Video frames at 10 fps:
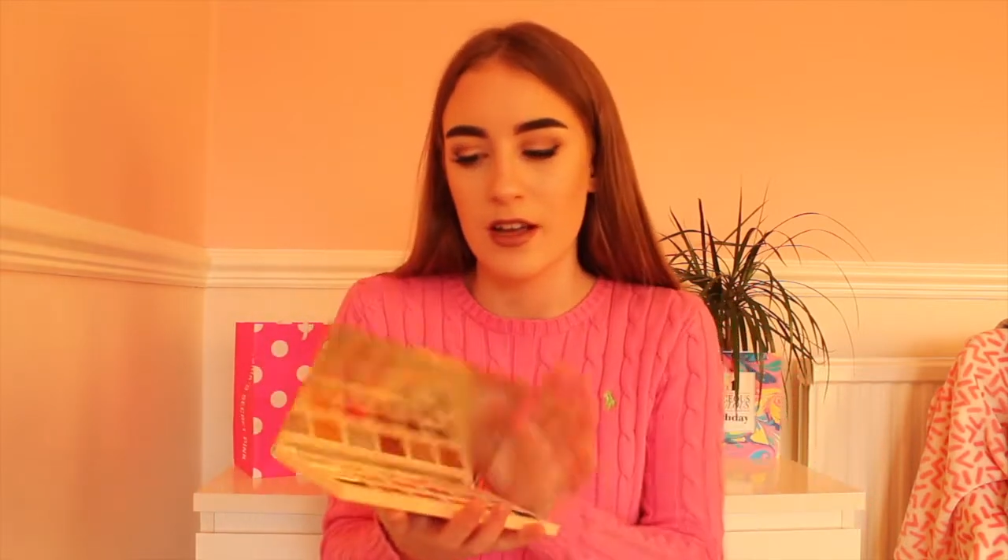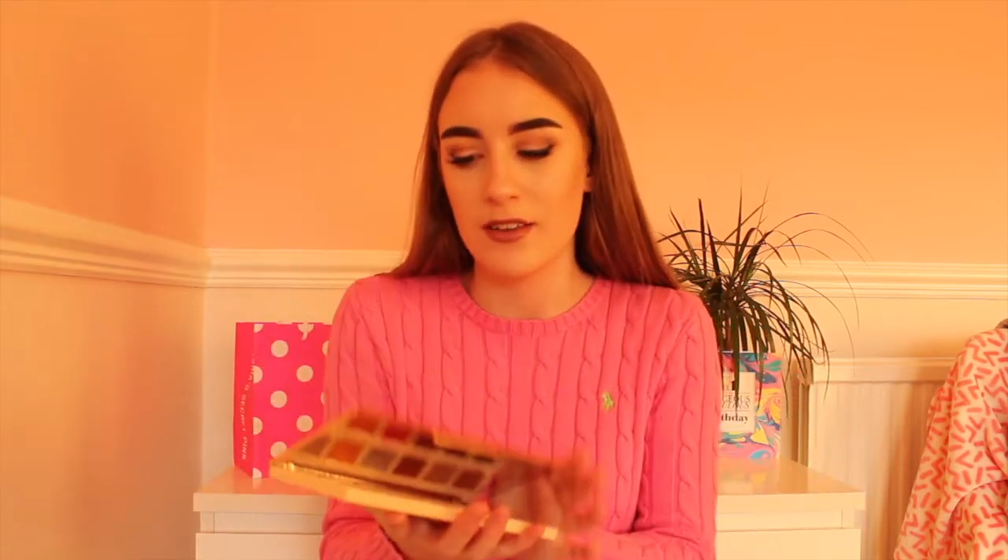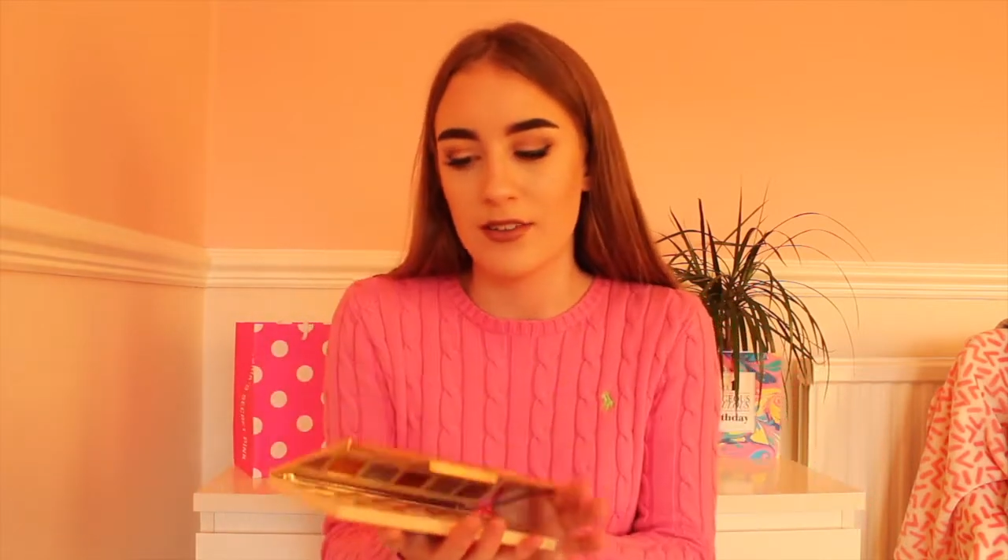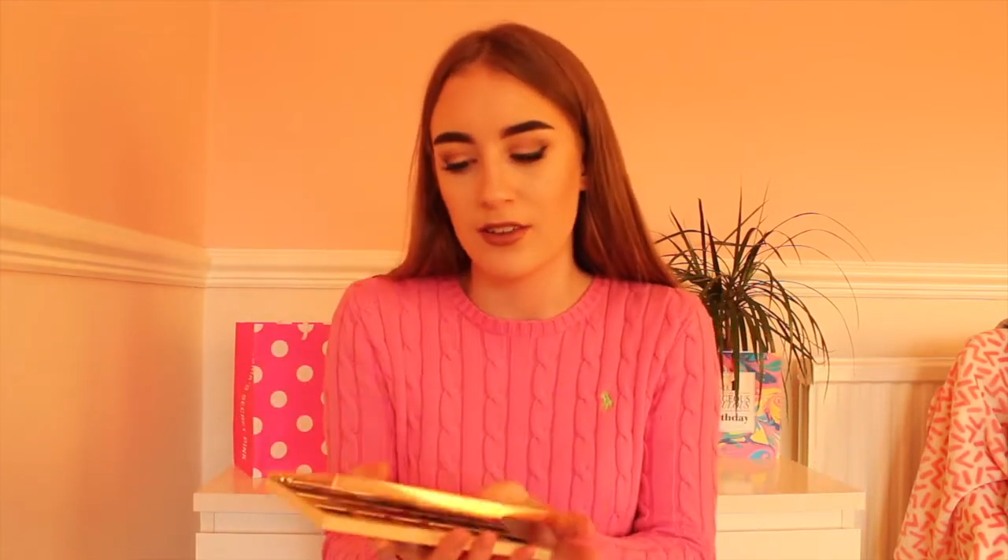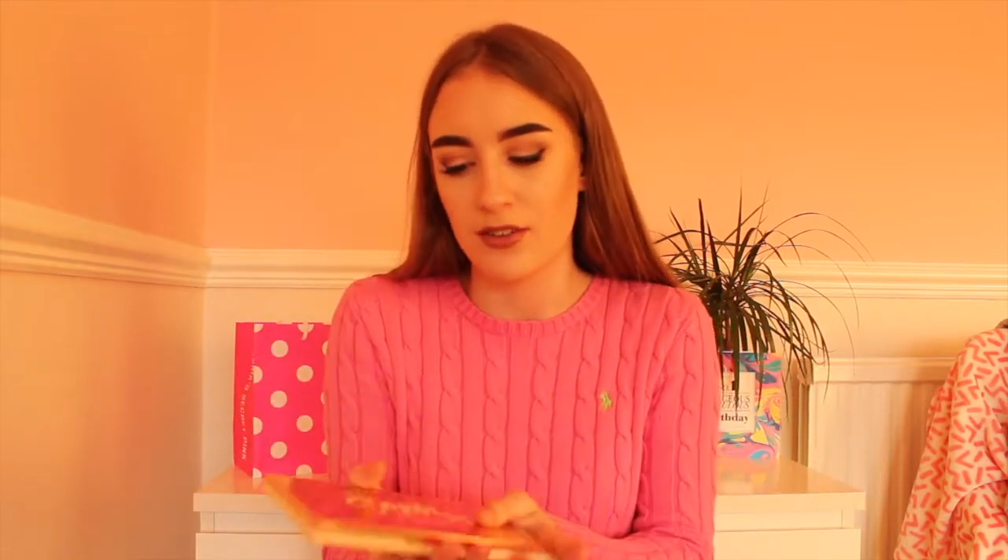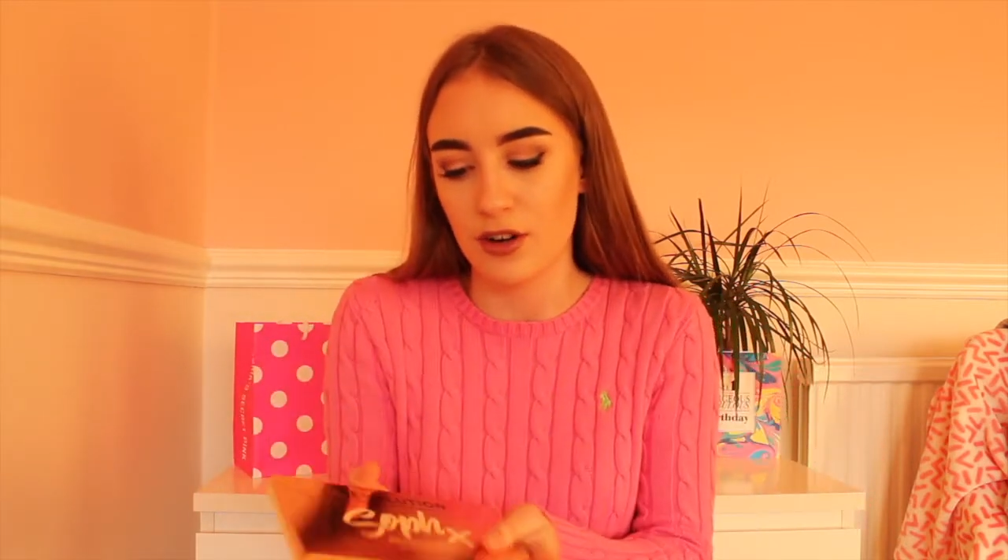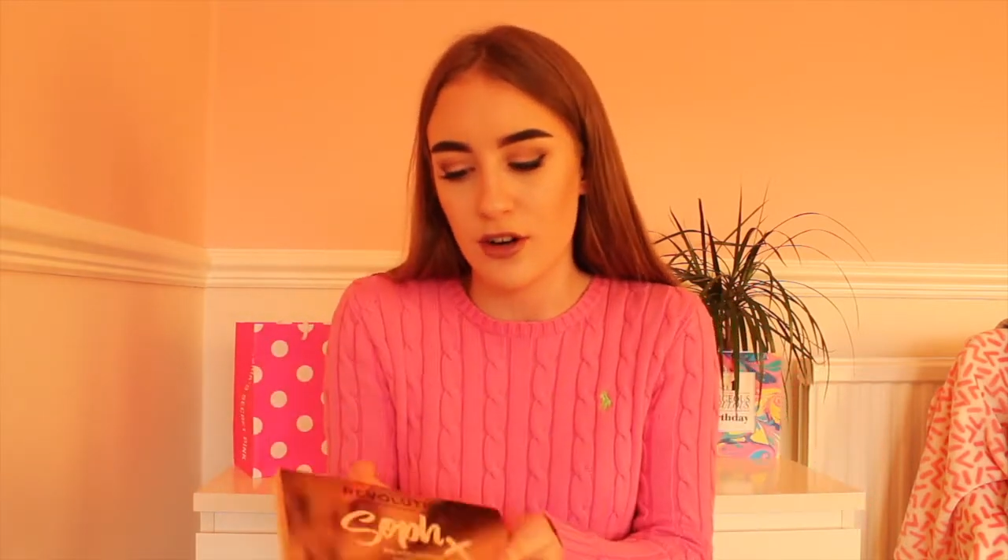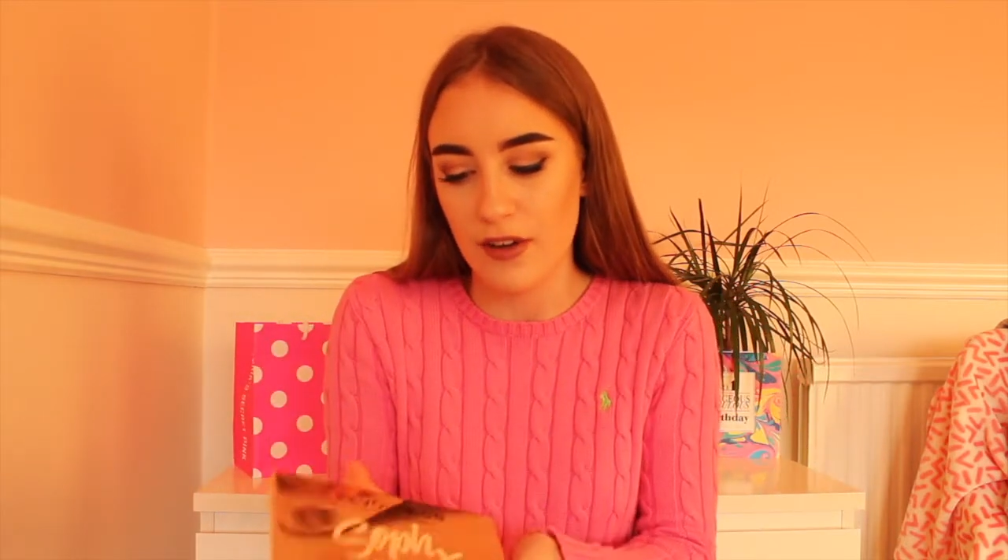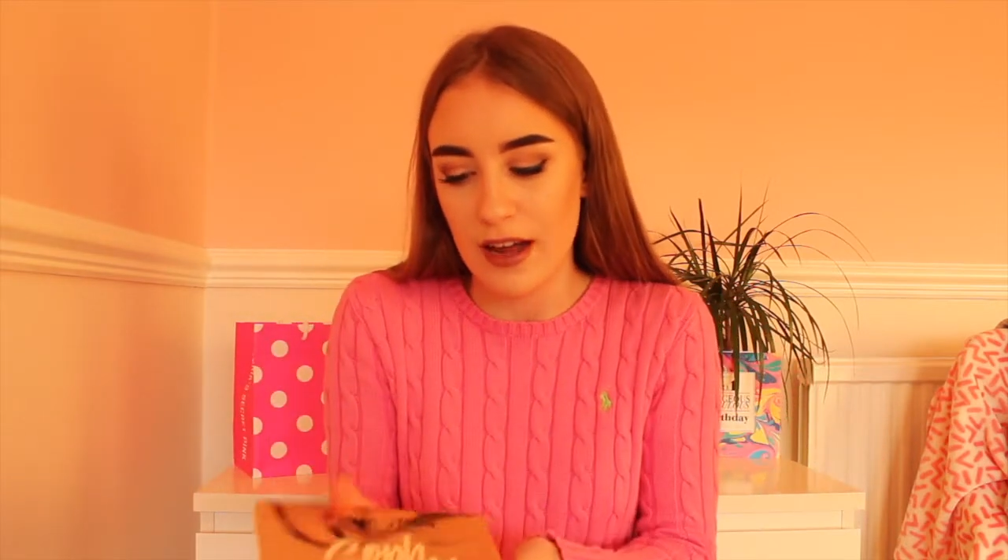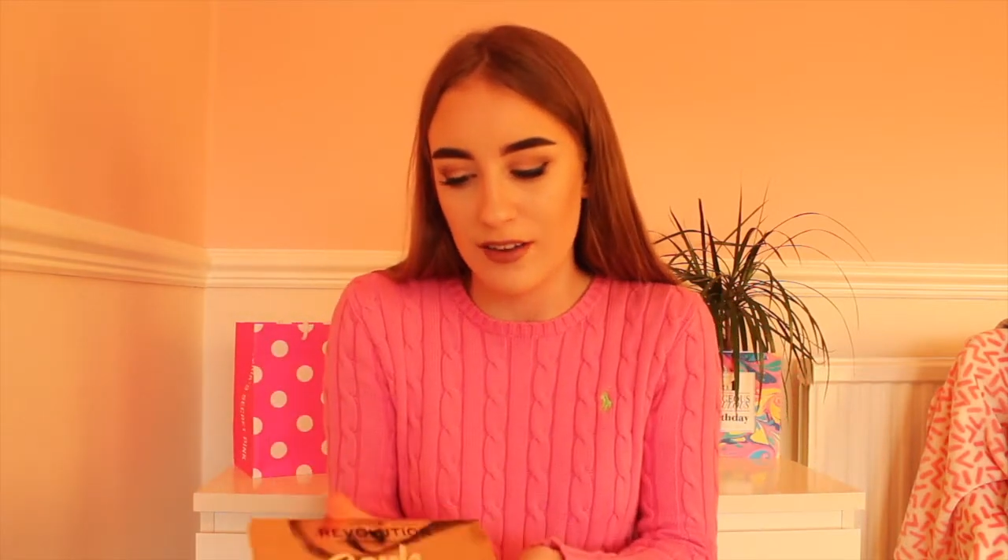is the
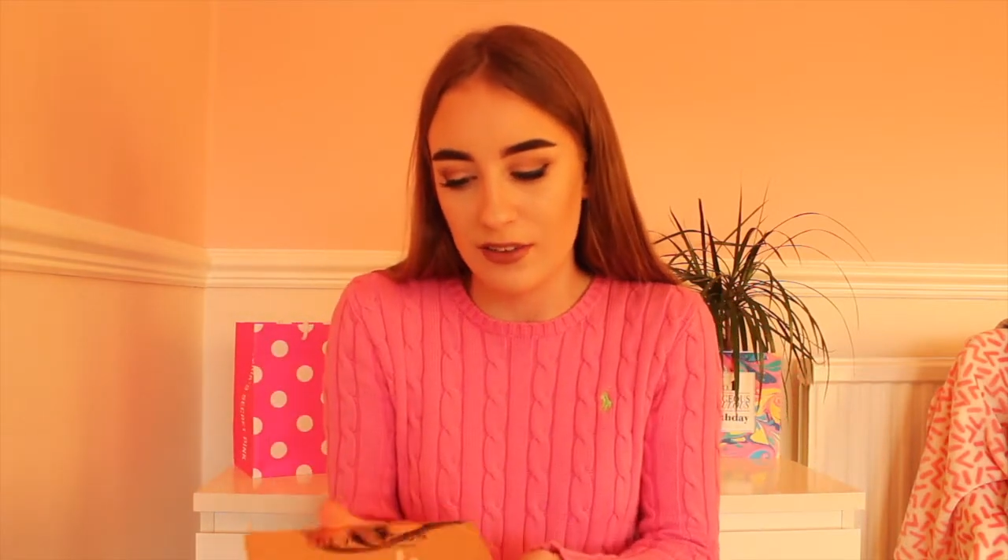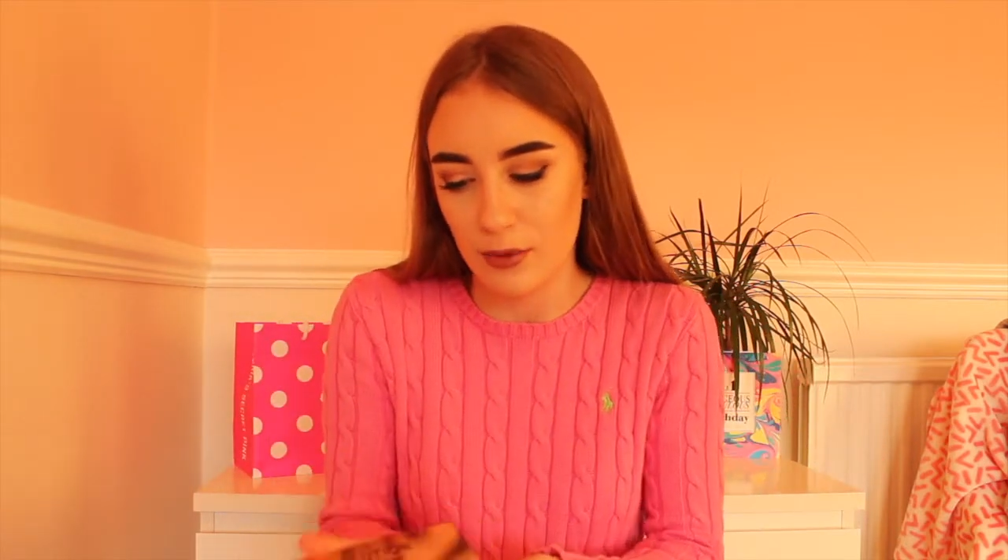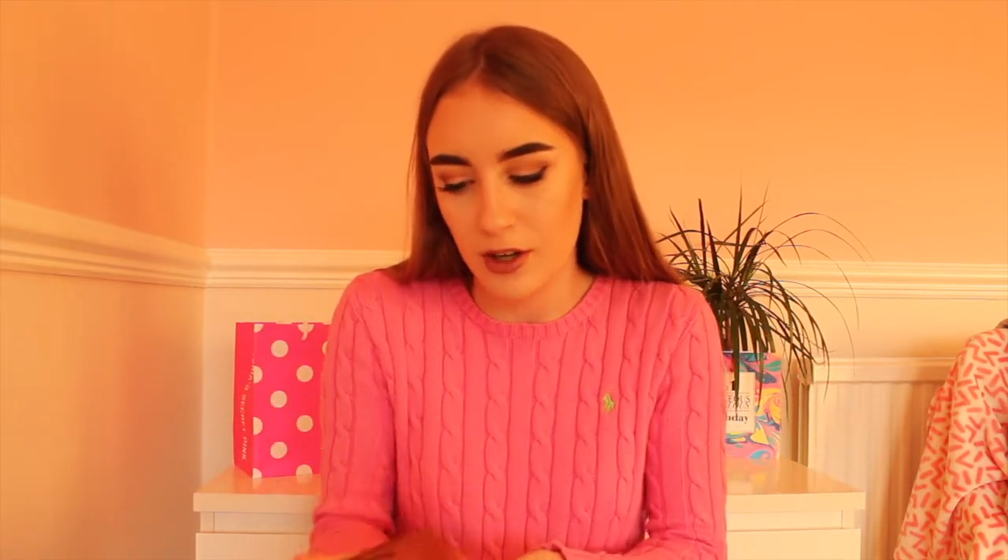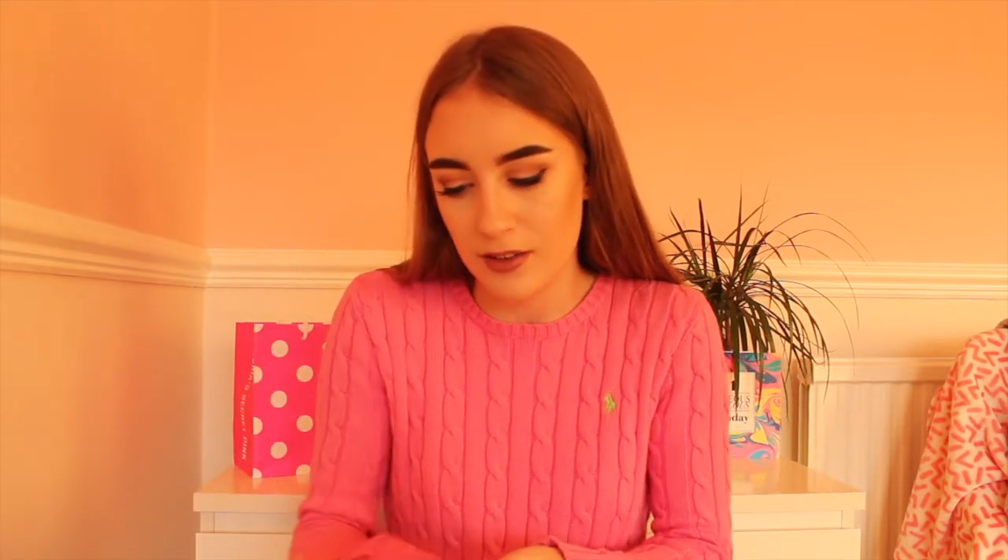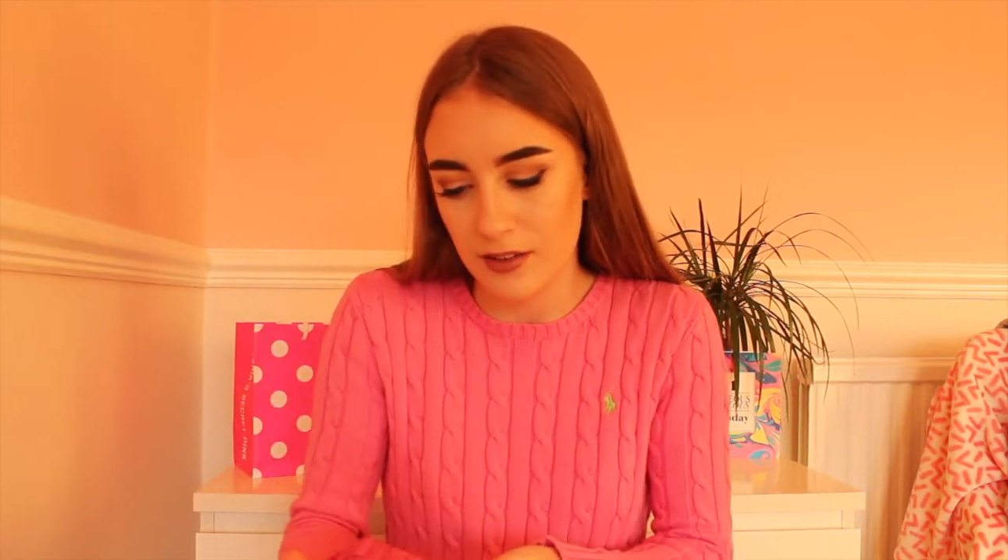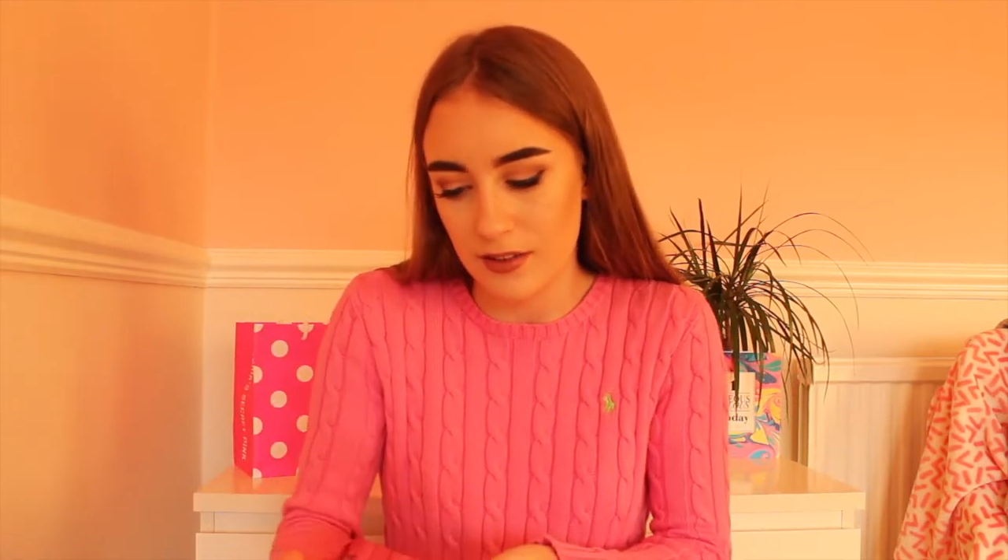Soap X one.